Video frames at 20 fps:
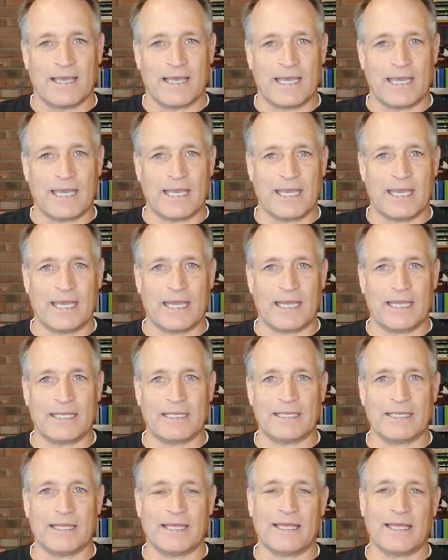
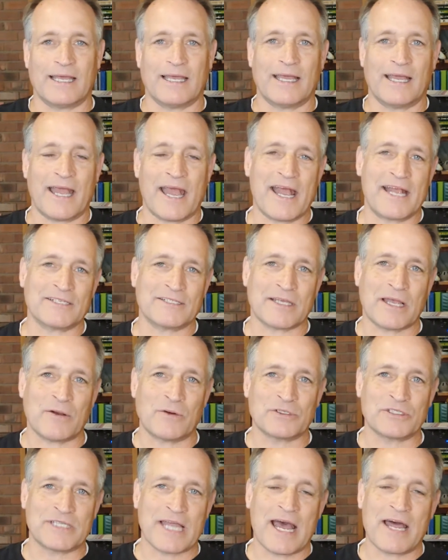And as I
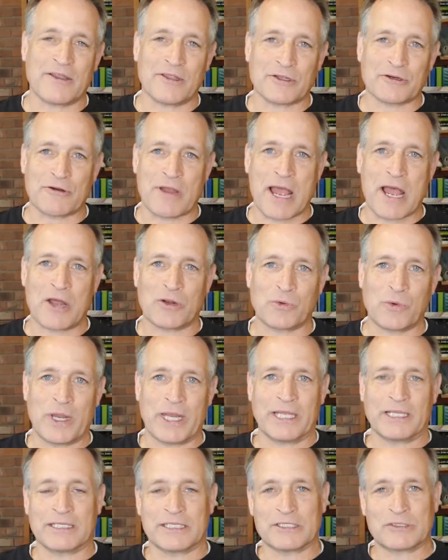was down on the ground
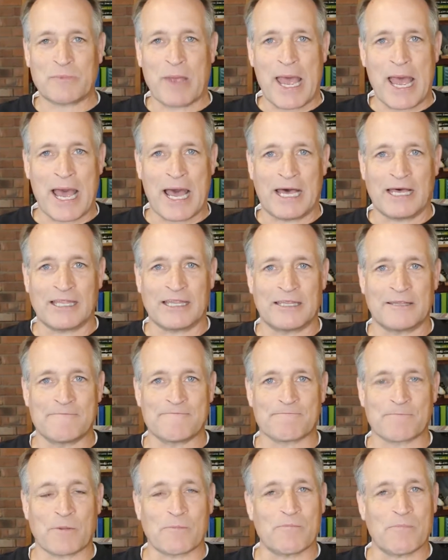weeding this path,
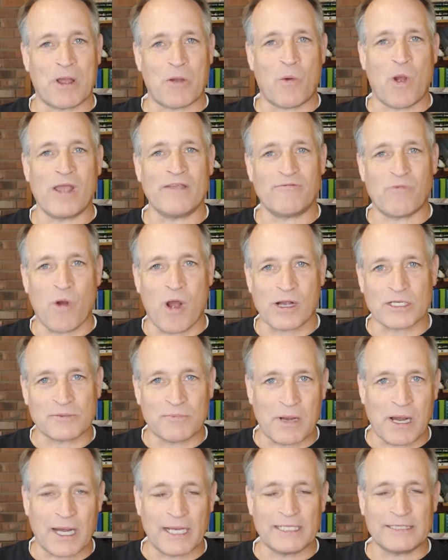my wife walks
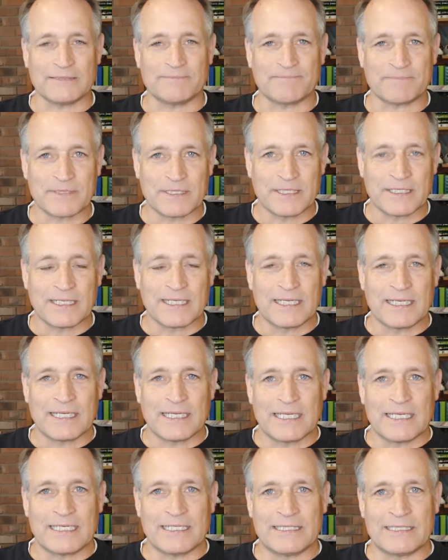by and
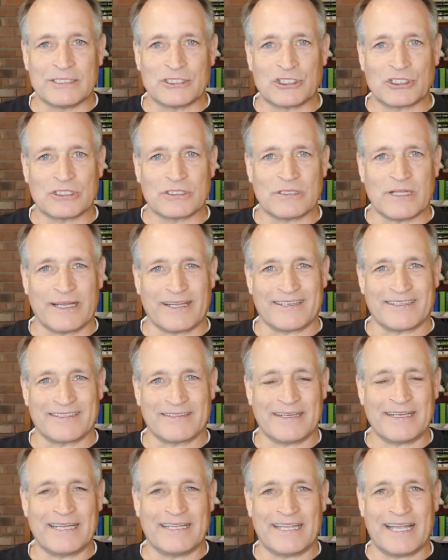is like,
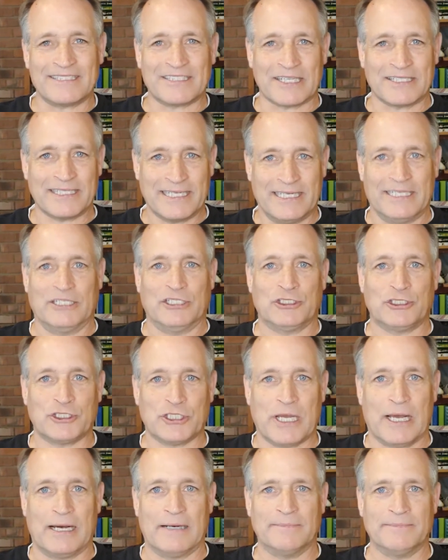man, that's a tedious
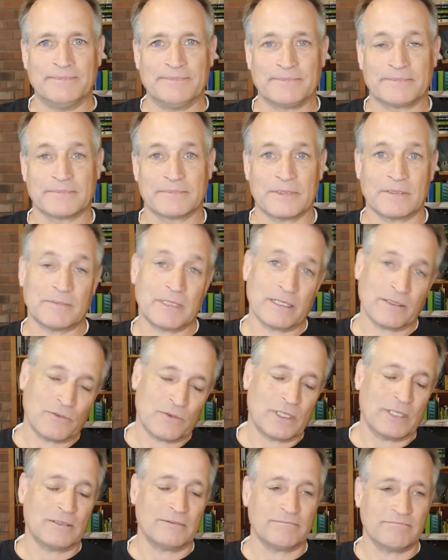job. I'm like,
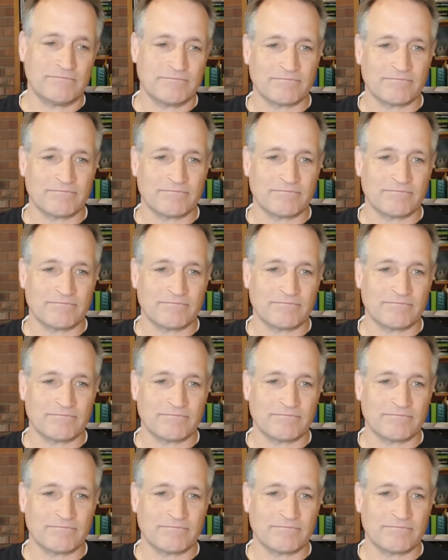well,